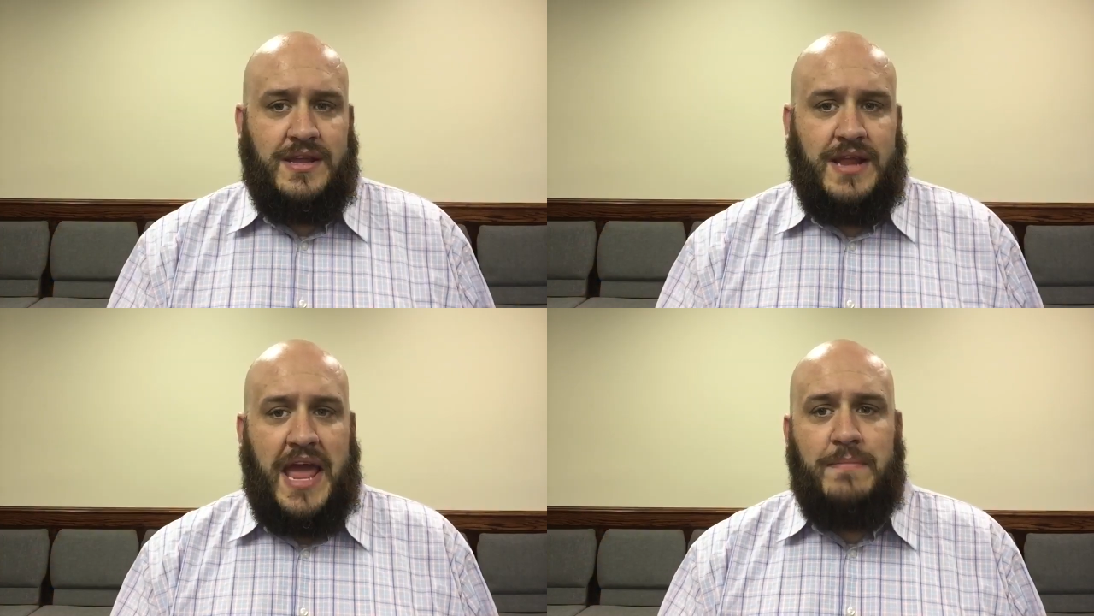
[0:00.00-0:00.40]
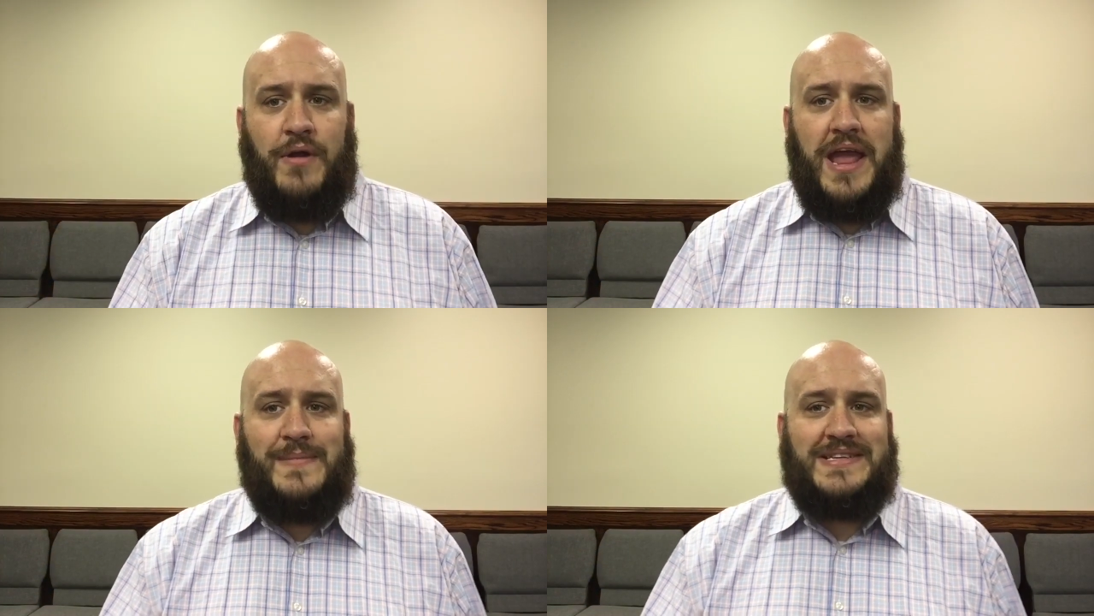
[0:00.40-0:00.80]

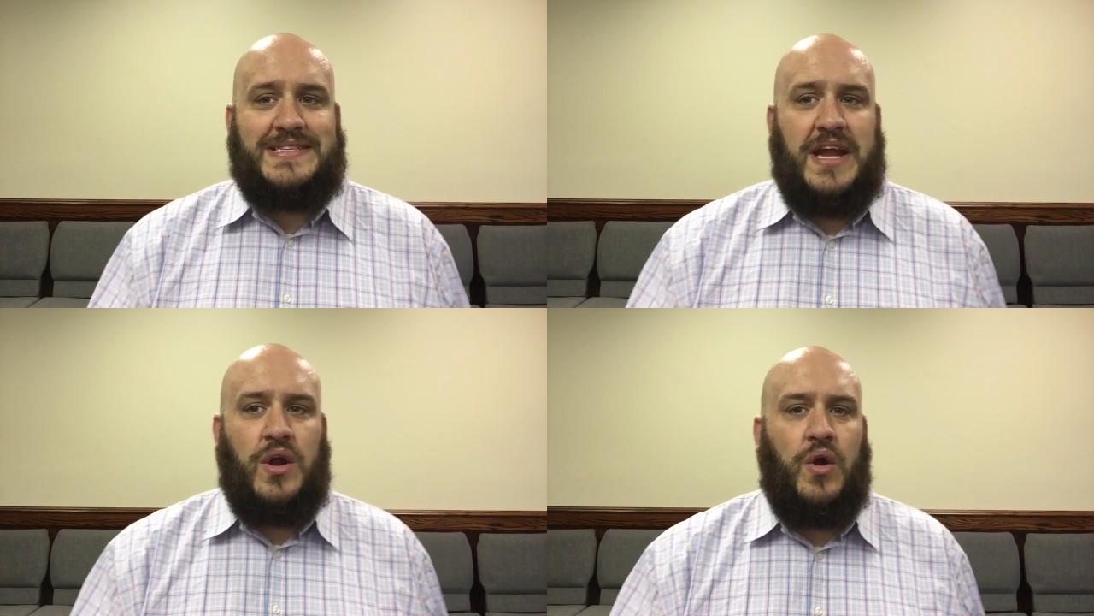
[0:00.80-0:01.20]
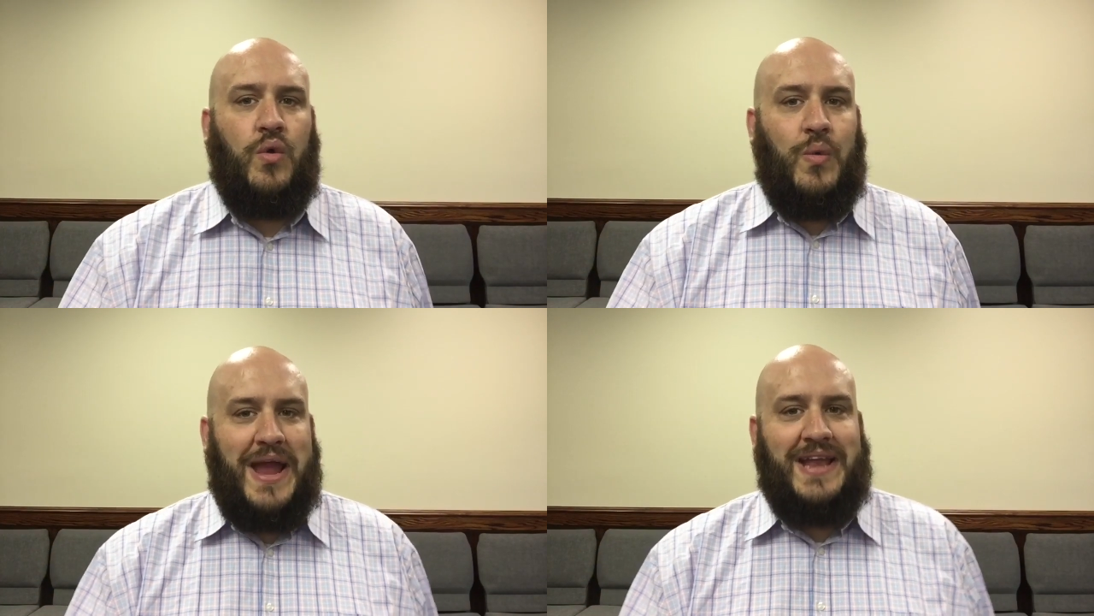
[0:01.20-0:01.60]
Abraham and Sarah
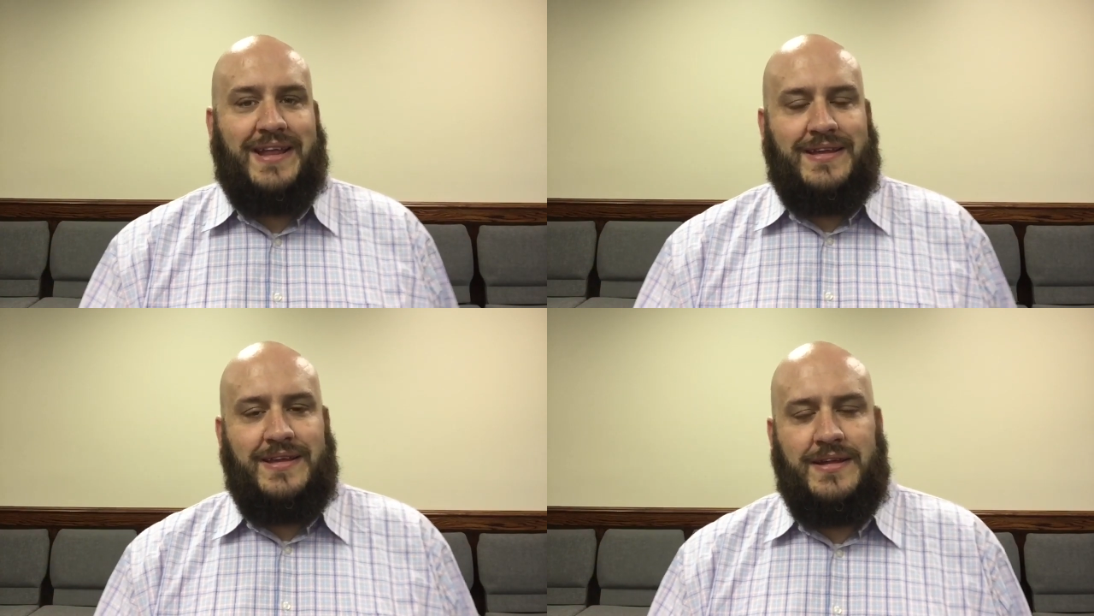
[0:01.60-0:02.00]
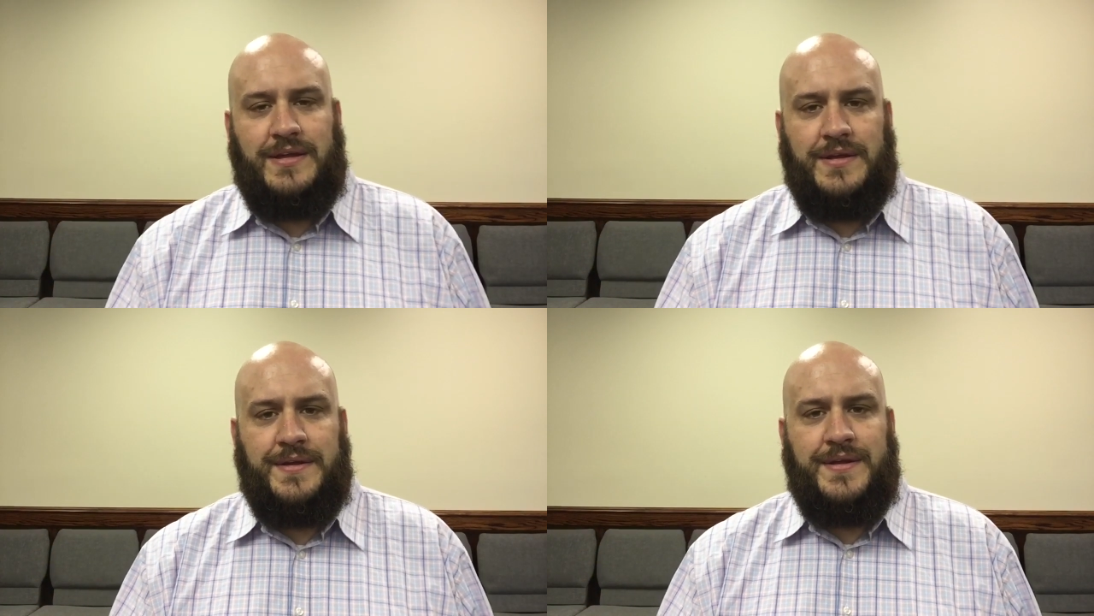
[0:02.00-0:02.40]
waited.
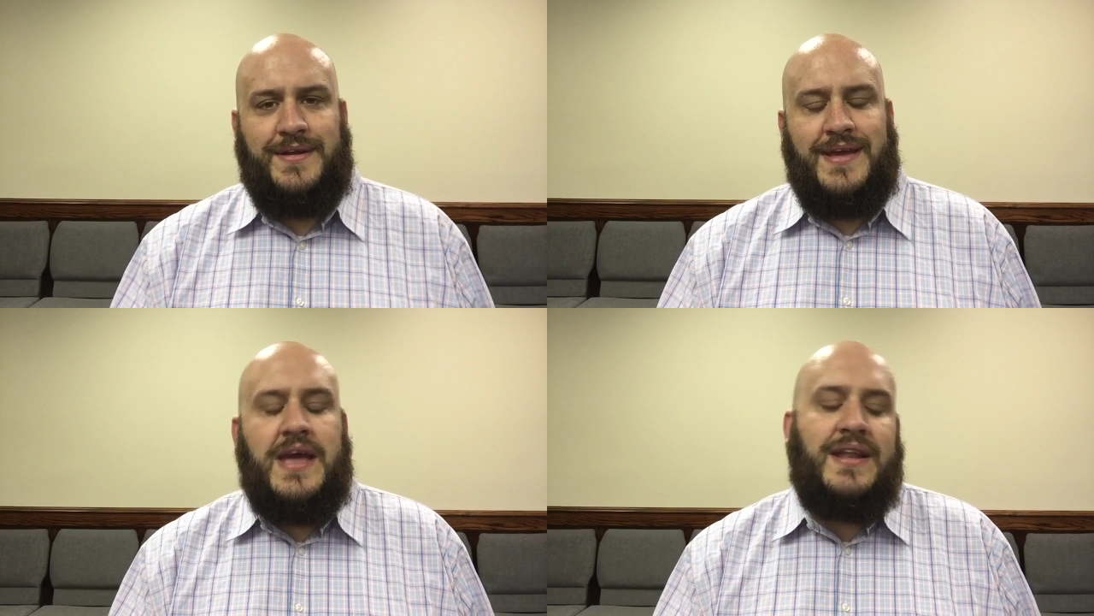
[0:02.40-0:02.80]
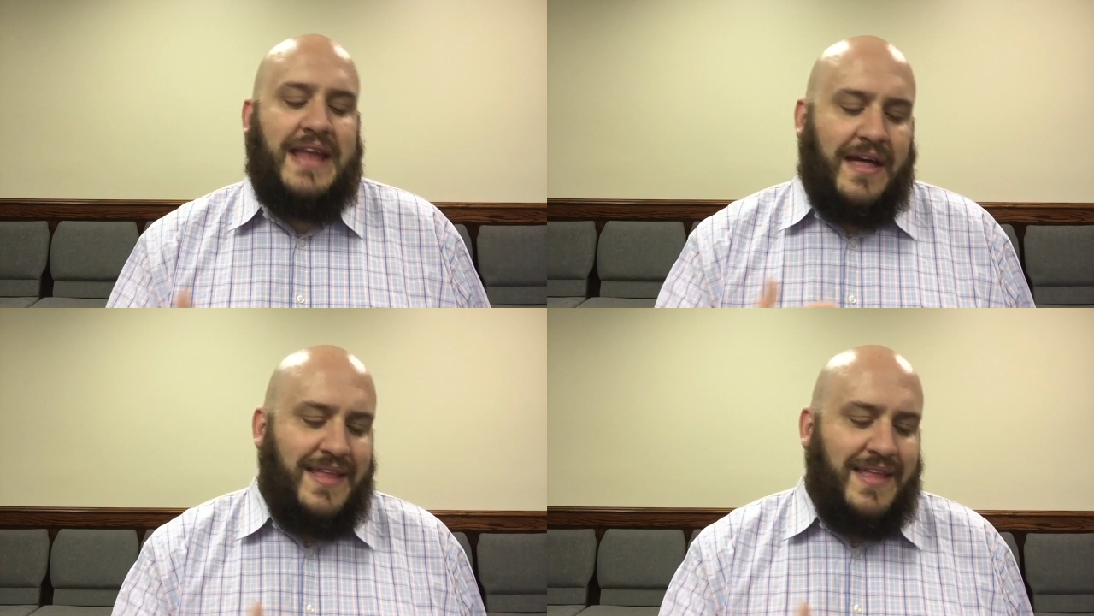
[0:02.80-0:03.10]
Now,